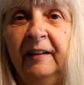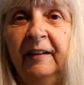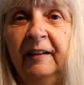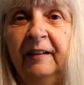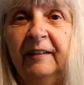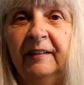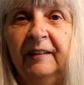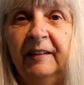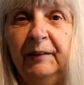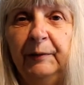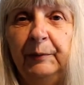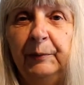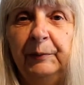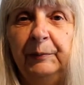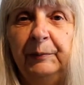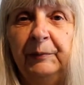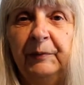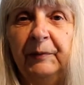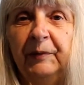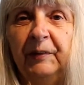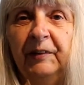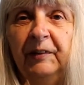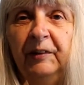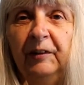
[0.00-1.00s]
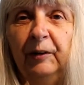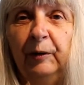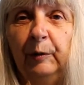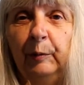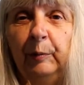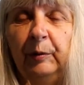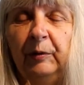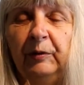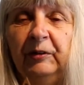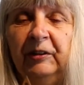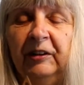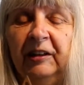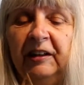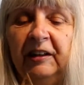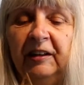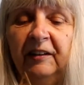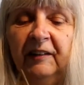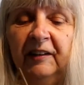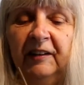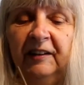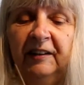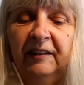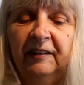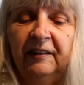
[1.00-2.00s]
So I hope you like
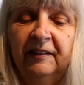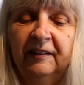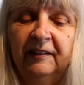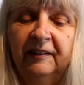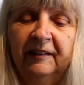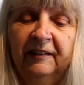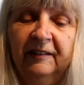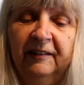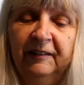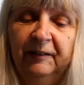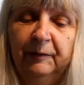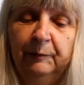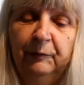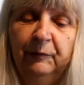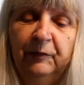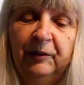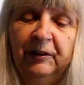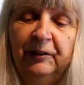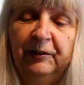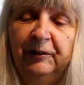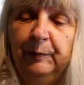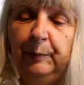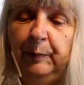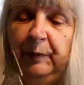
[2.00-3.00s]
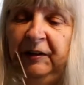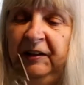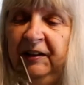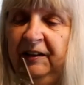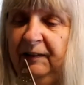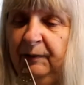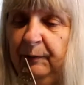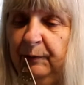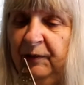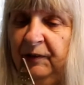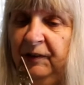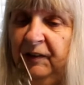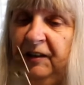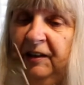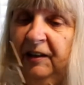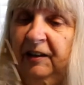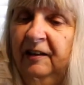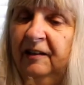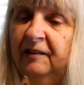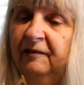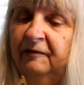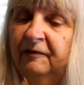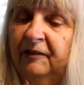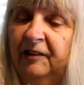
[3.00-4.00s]
that. I'm rather pleased with
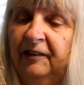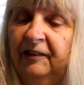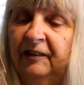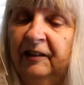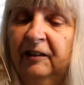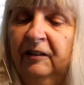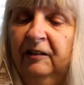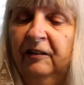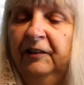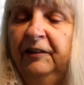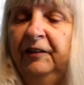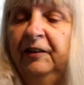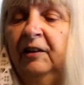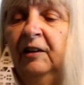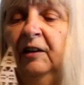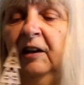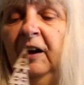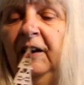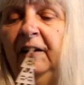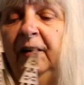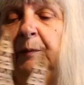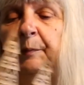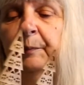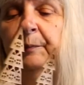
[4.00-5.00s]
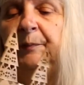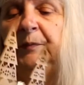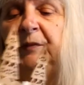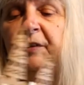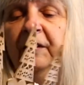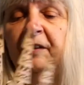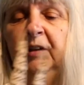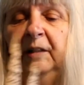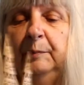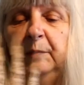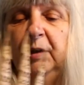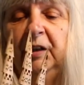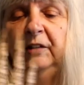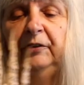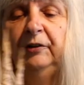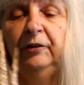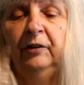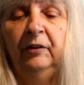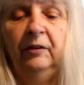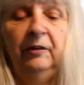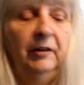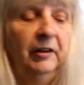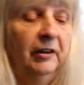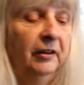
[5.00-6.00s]
the result. Did I
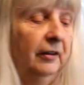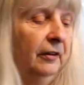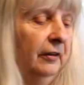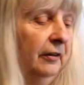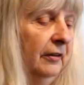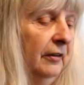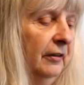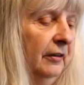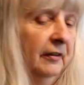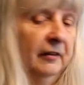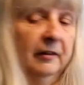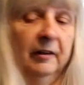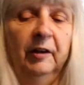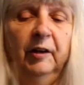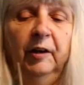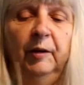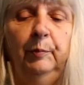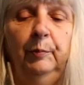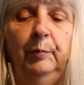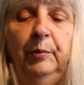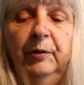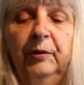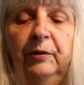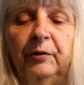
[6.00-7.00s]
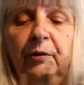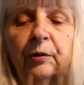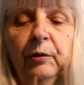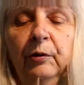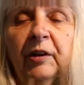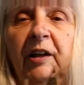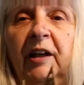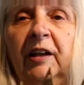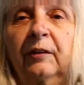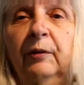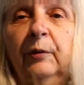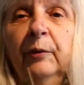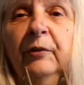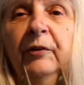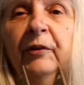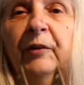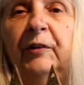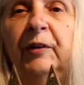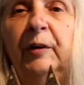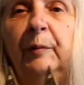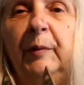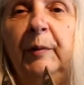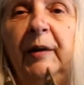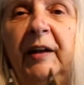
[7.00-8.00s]
mention that I put 2 candles
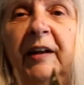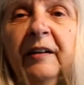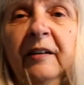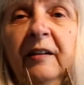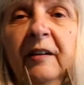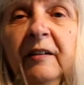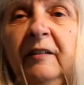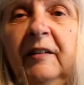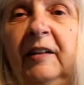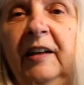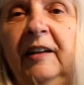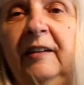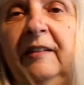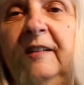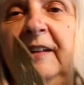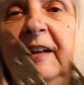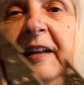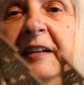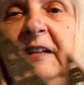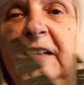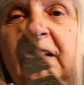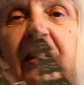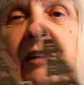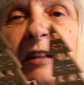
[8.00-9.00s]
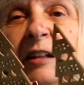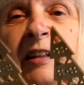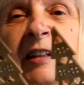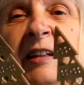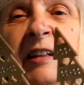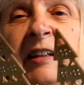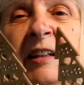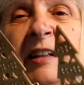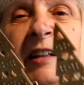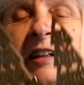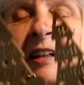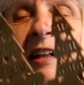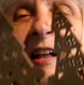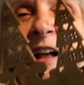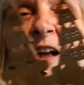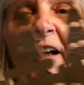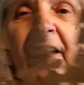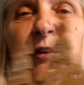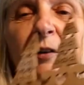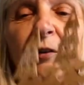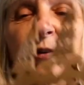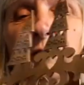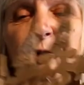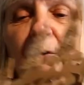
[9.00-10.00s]
on the back, and there's that little
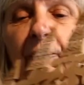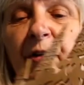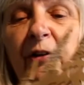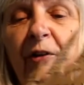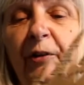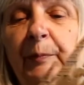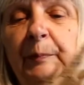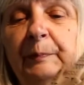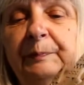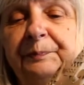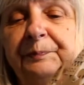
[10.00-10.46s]
extra